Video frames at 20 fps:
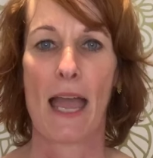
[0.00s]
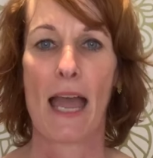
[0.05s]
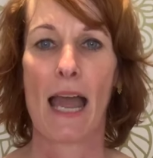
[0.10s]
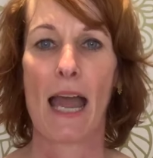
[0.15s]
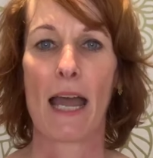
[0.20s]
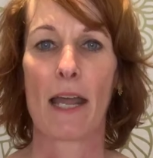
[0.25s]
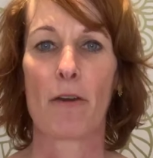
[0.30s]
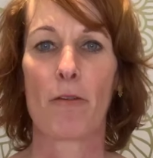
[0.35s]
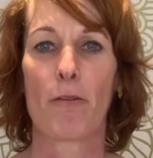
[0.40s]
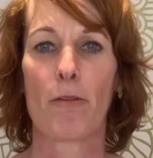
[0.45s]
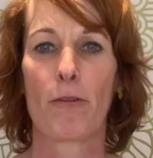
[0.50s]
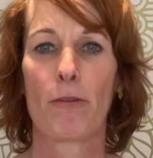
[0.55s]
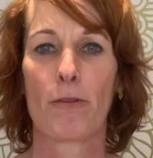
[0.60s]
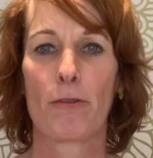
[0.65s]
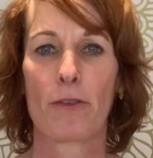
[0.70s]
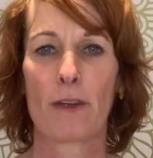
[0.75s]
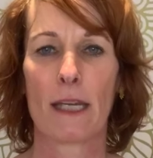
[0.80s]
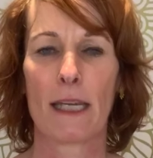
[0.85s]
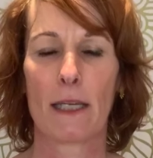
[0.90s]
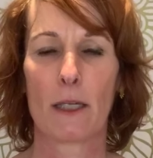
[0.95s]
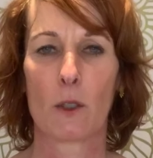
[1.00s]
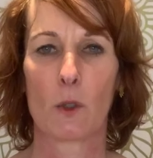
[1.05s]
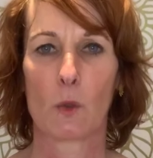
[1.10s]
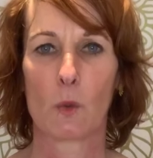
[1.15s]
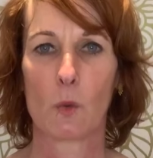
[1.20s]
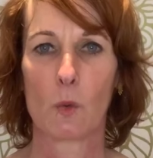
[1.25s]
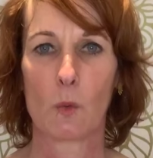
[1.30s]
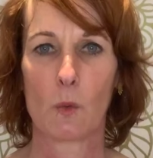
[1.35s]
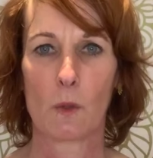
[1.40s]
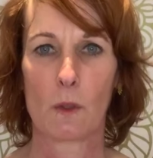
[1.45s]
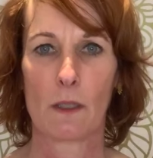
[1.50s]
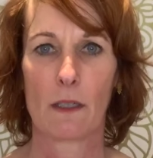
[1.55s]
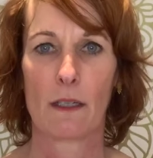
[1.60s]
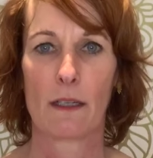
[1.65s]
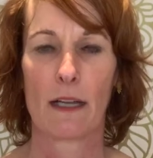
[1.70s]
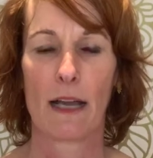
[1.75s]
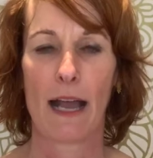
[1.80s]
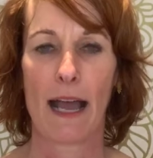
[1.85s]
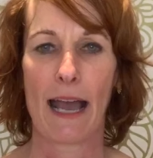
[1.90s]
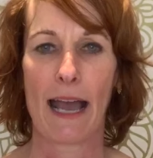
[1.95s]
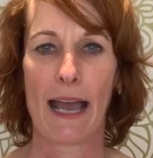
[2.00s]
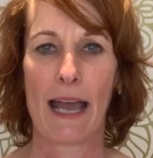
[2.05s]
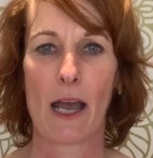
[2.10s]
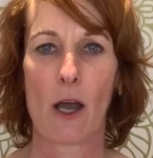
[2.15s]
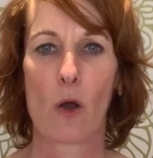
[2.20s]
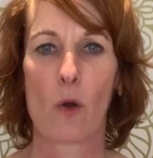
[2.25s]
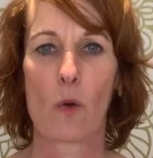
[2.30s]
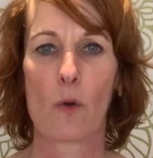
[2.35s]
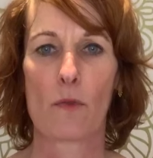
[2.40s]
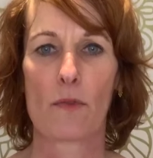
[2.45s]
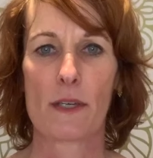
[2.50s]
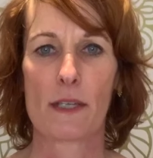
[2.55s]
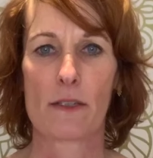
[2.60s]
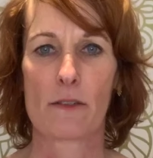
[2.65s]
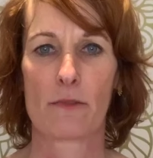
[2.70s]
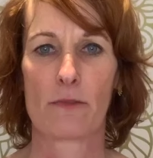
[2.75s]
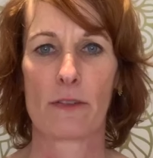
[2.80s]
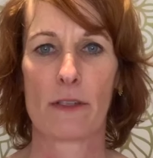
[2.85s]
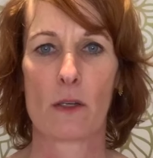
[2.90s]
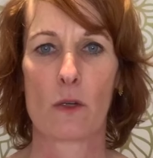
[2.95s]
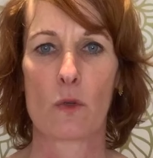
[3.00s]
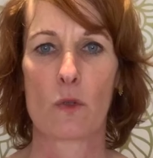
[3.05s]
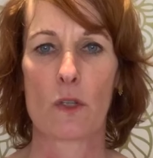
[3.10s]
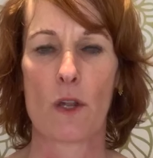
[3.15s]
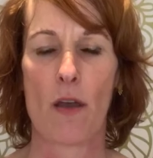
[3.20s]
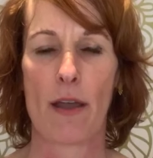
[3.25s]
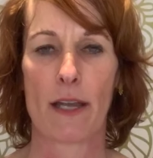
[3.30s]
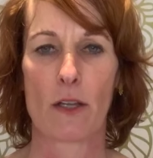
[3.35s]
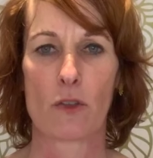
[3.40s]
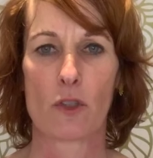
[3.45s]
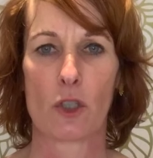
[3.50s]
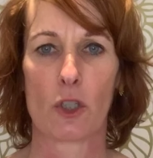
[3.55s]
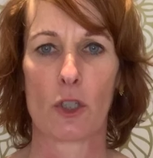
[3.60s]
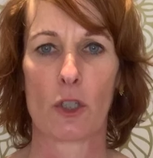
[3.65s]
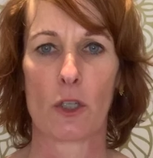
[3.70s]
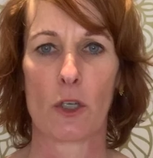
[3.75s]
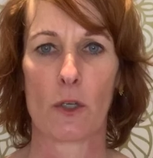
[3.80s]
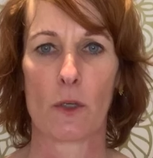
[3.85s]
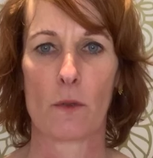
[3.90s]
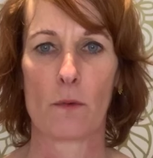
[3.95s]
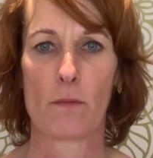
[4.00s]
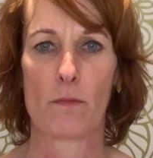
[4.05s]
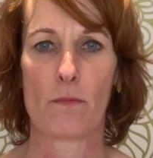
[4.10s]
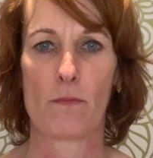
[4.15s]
And feel how this feels like to you.